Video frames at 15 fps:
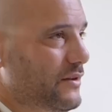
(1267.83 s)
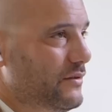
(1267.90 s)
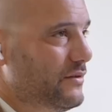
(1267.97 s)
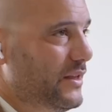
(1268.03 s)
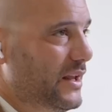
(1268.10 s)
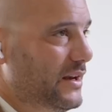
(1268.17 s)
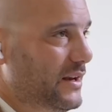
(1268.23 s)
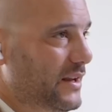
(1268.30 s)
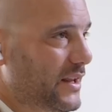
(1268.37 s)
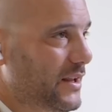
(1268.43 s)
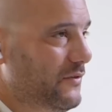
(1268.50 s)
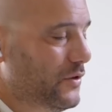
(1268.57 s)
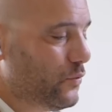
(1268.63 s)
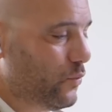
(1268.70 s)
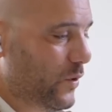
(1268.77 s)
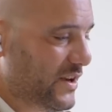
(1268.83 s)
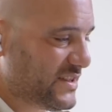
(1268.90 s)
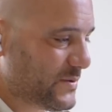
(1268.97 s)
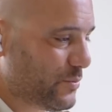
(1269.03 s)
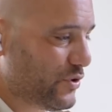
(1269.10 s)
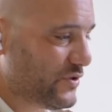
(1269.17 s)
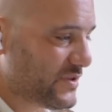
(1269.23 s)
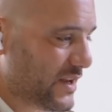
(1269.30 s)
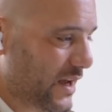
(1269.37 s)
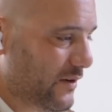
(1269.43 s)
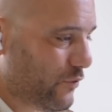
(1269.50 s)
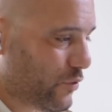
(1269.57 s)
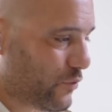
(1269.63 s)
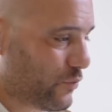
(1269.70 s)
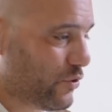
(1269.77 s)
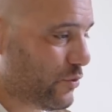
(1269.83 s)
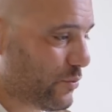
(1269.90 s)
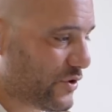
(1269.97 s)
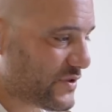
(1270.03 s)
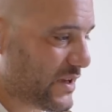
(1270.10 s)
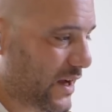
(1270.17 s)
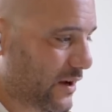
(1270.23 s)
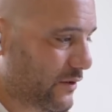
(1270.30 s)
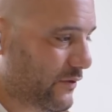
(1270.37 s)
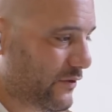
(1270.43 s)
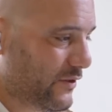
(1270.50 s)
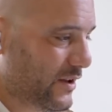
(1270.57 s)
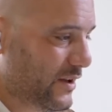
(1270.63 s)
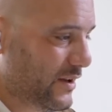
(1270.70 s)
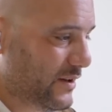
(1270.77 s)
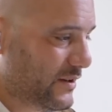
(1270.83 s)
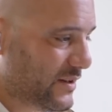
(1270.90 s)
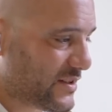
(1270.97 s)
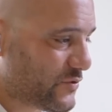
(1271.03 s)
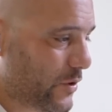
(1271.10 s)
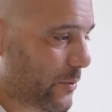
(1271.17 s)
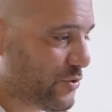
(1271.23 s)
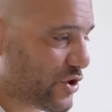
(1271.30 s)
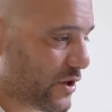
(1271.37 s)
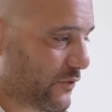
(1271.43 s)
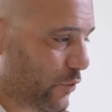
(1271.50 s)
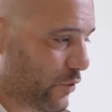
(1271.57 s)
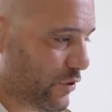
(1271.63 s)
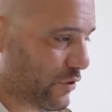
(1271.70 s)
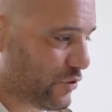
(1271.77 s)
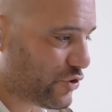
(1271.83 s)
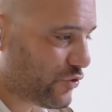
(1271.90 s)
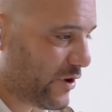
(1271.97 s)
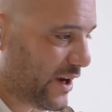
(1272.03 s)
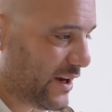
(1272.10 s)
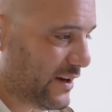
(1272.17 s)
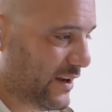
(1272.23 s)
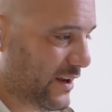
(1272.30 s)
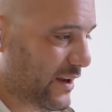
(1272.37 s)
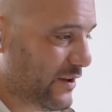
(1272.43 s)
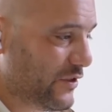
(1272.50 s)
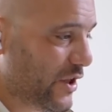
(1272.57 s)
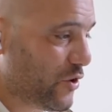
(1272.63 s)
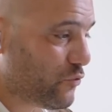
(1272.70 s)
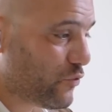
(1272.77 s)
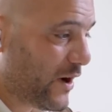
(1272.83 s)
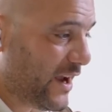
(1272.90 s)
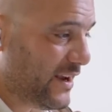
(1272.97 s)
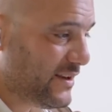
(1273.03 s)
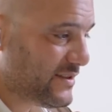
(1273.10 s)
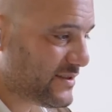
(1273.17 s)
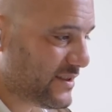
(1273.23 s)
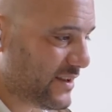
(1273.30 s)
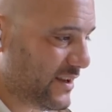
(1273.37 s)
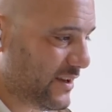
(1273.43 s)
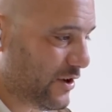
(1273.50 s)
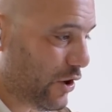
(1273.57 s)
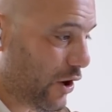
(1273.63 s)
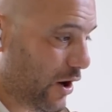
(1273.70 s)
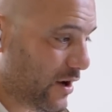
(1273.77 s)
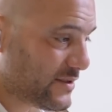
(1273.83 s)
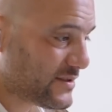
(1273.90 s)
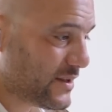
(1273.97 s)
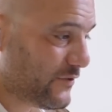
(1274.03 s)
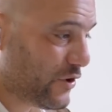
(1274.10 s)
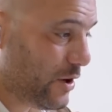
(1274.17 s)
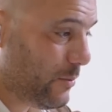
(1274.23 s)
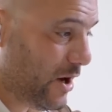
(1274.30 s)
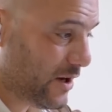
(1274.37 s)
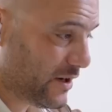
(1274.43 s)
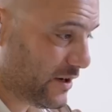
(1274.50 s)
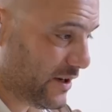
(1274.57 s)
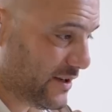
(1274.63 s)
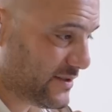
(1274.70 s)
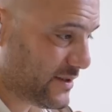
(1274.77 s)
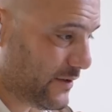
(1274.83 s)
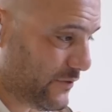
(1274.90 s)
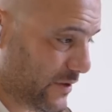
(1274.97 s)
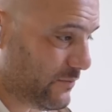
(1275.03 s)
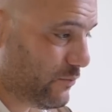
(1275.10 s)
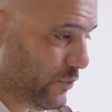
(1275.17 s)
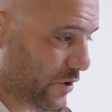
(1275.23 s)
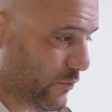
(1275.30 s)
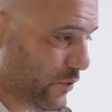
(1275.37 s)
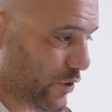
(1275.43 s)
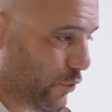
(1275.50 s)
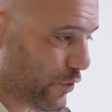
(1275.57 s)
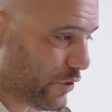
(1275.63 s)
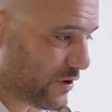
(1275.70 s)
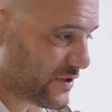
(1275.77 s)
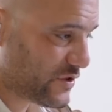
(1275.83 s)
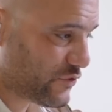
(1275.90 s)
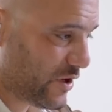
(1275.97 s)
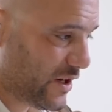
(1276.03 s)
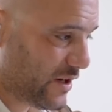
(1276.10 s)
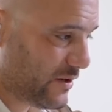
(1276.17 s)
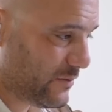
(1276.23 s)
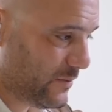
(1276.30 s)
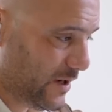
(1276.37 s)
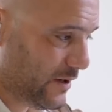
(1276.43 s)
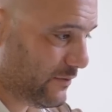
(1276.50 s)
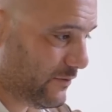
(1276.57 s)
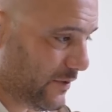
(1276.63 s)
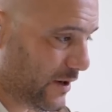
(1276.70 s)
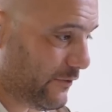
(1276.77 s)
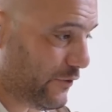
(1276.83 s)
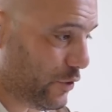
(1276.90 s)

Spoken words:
that even whispers of or rumors of disruption of oil trade, they raise the cost of commodities when oil is traded in